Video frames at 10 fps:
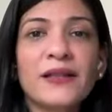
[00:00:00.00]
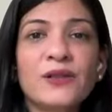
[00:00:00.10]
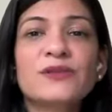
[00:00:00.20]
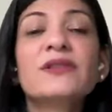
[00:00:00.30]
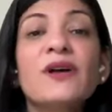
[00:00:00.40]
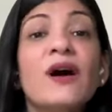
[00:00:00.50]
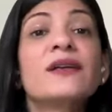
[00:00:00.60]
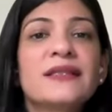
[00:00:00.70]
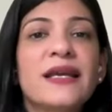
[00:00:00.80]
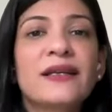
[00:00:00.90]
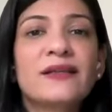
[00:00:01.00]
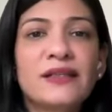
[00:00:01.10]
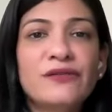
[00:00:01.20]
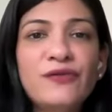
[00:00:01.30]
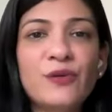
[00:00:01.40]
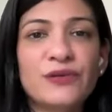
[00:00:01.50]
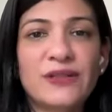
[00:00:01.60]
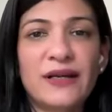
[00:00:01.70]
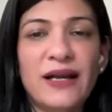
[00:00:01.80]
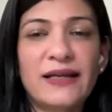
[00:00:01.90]
and those thoughts can
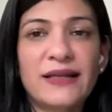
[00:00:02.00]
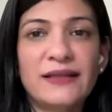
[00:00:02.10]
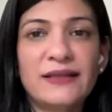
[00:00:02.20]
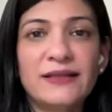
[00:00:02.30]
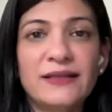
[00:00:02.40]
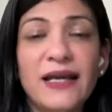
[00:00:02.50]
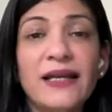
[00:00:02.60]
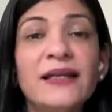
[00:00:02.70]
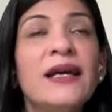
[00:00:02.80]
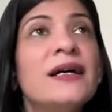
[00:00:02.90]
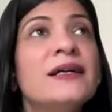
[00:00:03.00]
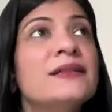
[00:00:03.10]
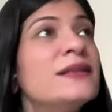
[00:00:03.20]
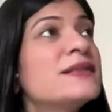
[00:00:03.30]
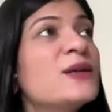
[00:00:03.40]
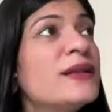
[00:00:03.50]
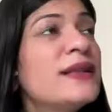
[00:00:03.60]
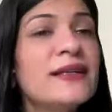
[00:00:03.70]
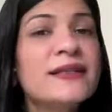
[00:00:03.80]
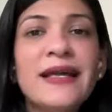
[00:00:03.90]
reinforce our identity. And this
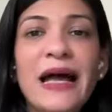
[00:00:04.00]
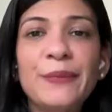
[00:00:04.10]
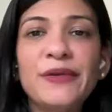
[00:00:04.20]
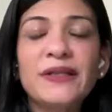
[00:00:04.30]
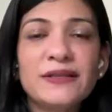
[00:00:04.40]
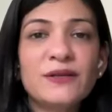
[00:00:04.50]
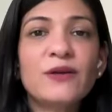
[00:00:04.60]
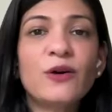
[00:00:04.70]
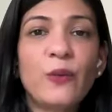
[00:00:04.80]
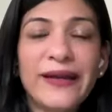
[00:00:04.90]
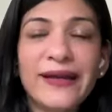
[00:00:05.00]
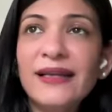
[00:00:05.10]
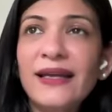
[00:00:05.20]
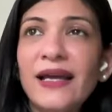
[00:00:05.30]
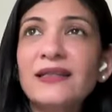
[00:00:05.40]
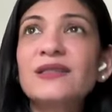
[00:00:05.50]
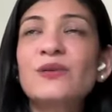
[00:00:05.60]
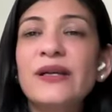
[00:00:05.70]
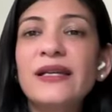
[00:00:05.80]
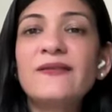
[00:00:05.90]
whole thing is happening so quickly and
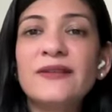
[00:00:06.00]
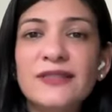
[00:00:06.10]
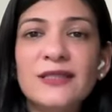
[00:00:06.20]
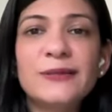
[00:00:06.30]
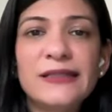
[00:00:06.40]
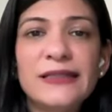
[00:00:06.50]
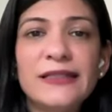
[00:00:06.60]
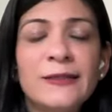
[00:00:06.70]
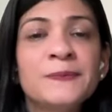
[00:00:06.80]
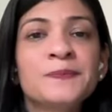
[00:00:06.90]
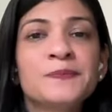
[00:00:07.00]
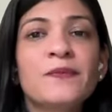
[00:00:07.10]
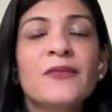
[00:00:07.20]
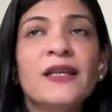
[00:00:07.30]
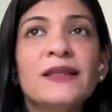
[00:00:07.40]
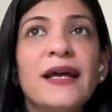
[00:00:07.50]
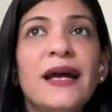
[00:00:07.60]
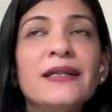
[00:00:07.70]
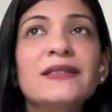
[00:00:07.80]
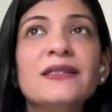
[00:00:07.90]
so invisibly
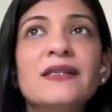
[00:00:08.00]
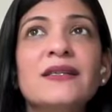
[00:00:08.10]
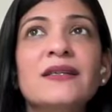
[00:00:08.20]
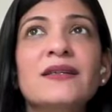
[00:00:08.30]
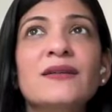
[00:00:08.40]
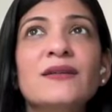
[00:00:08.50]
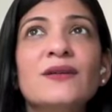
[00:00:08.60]
that